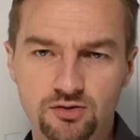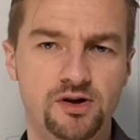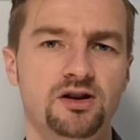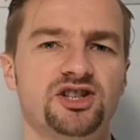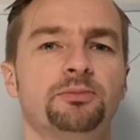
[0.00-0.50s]
to
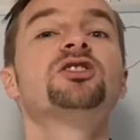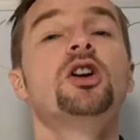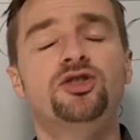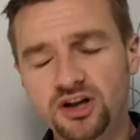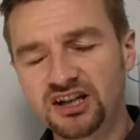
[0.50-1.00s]
our customers
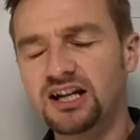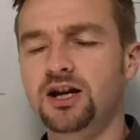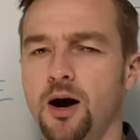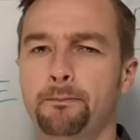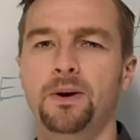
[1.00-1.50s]
so that they
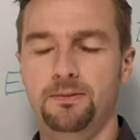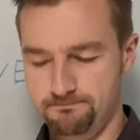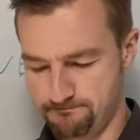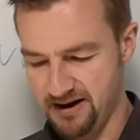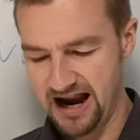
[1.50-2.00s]
come
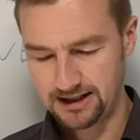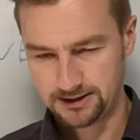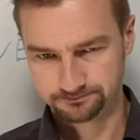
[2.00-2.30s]
back.